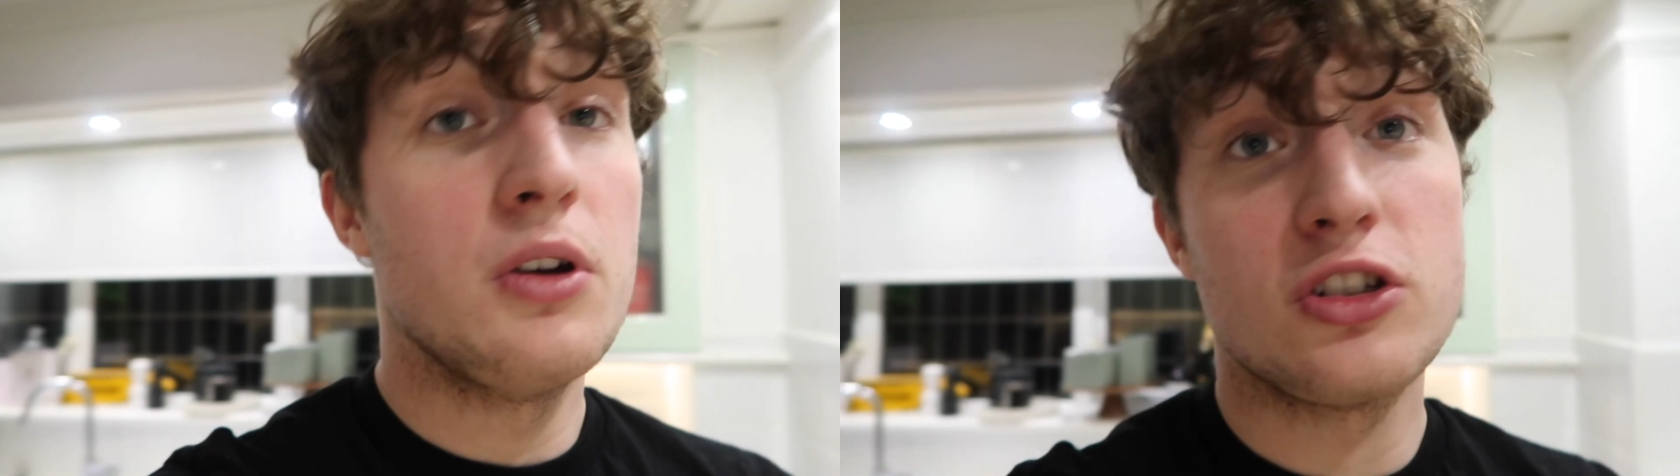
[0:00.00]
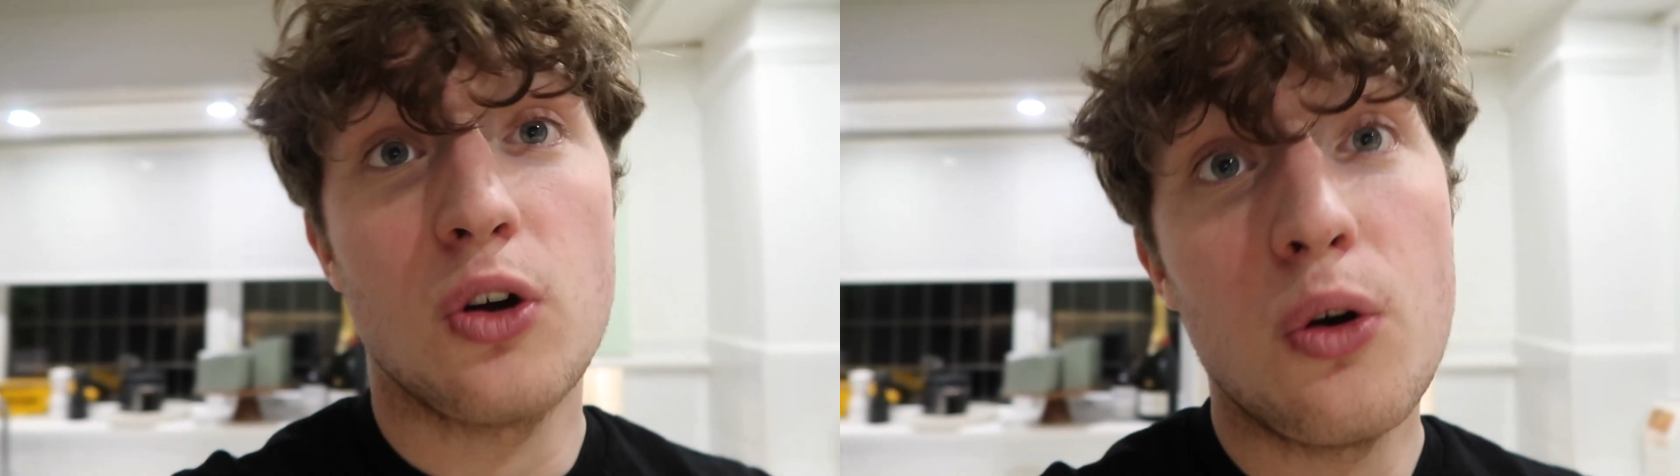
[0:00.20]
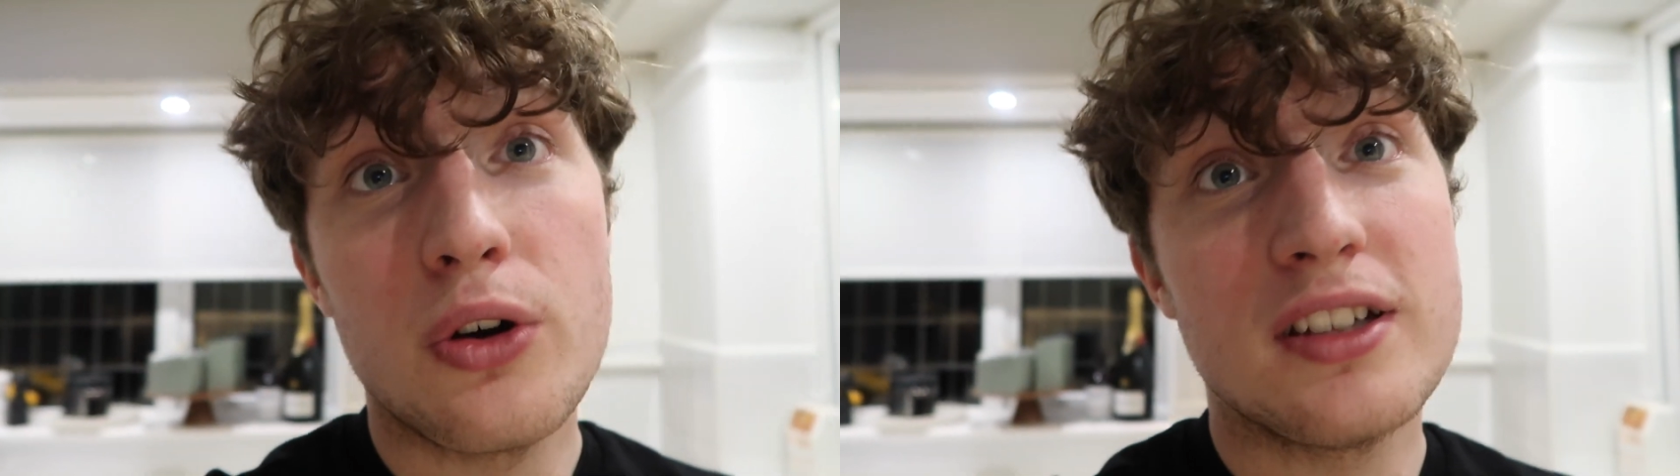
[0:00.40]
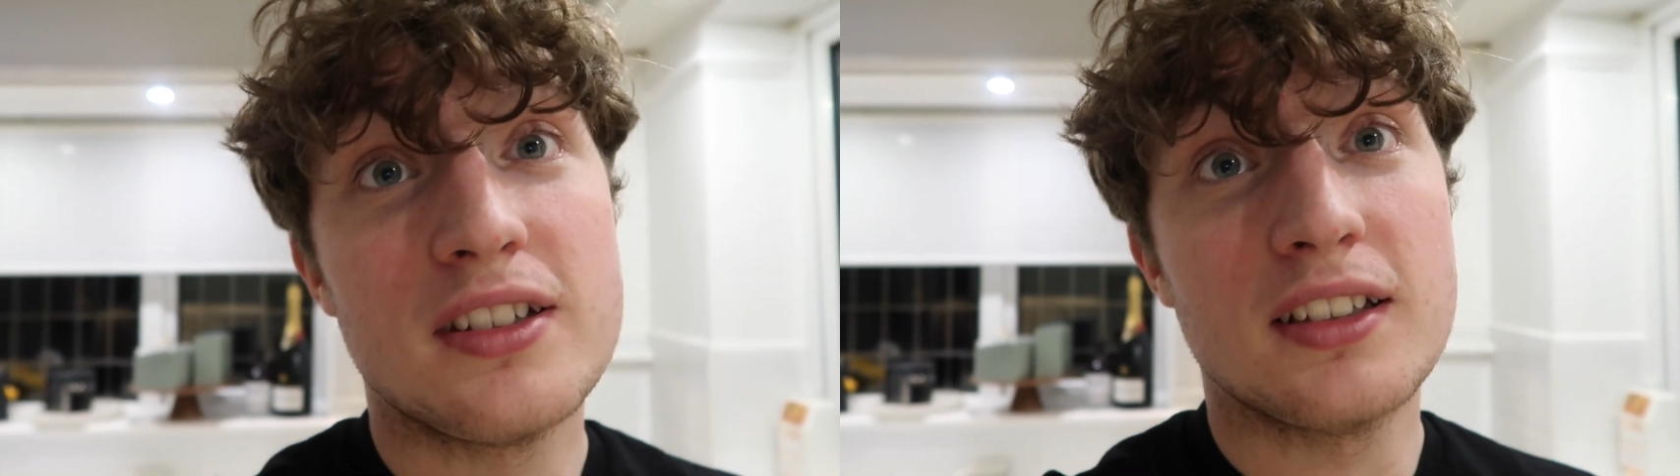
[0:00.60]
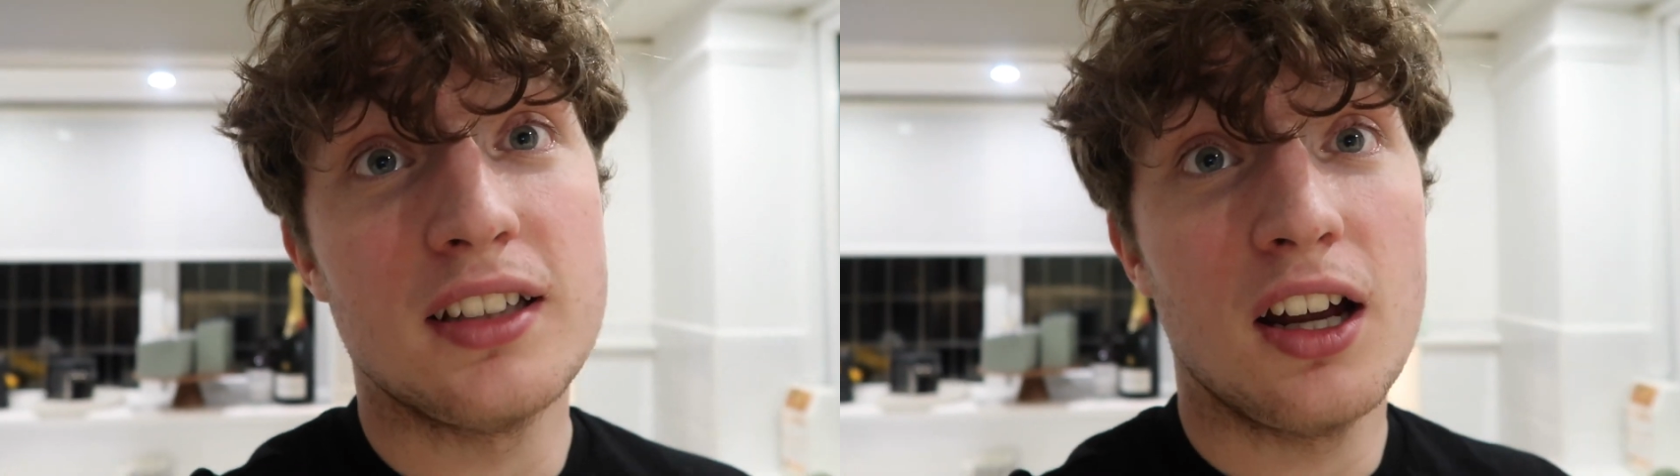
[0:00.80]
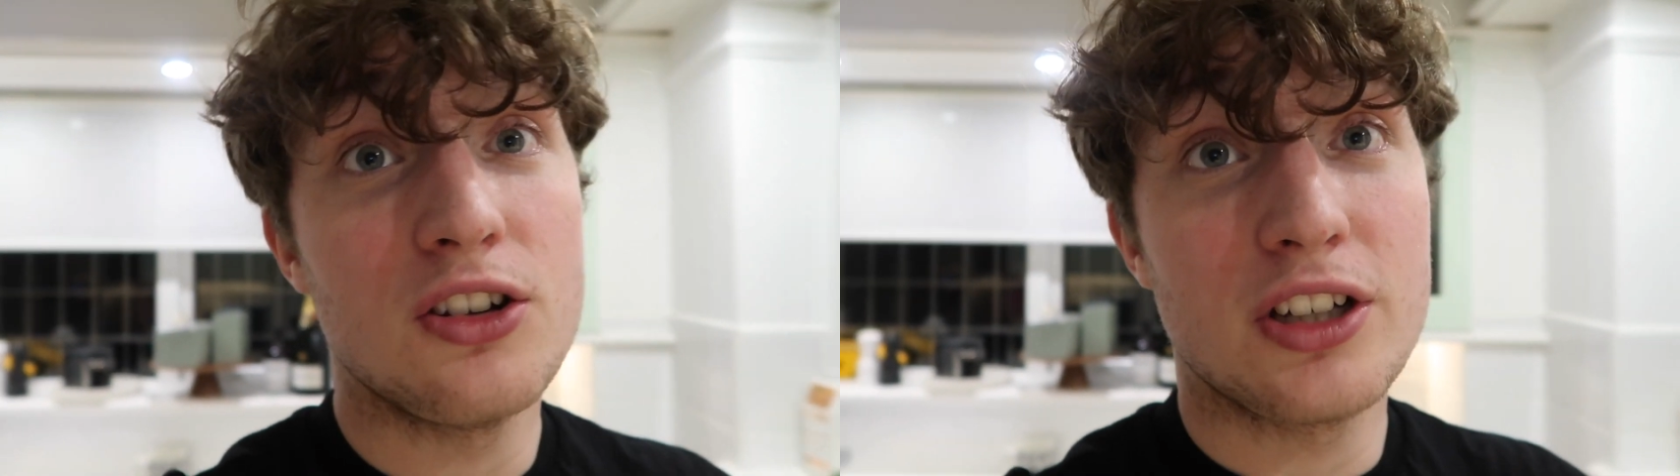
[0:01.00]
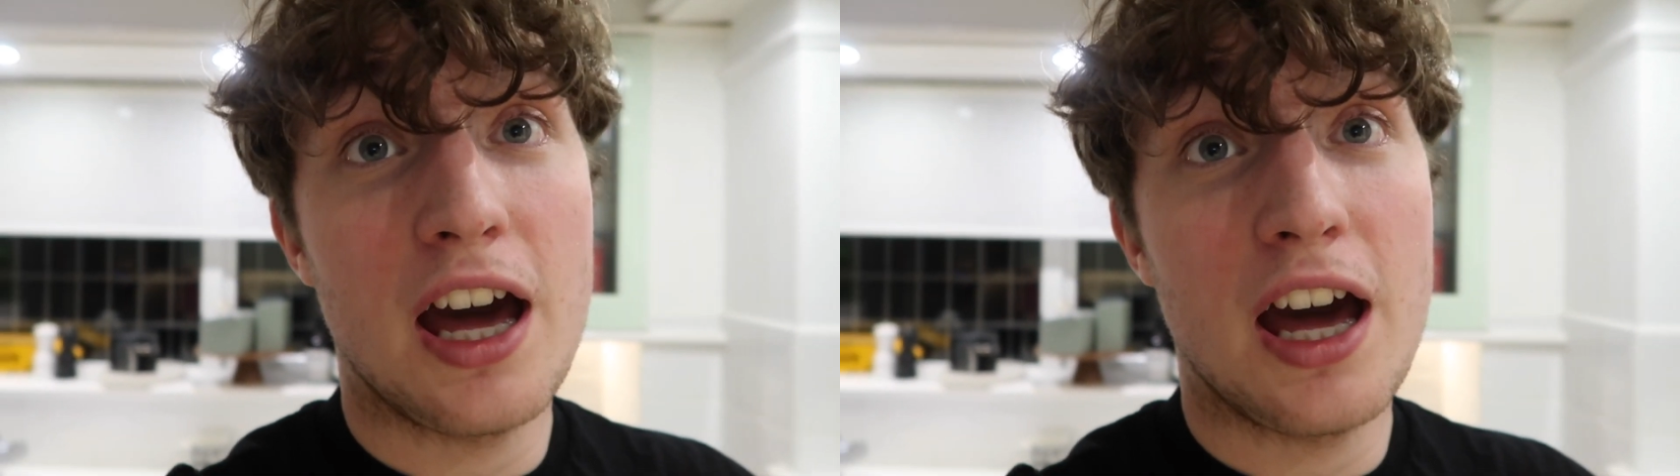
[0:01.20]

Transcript: which is already 1600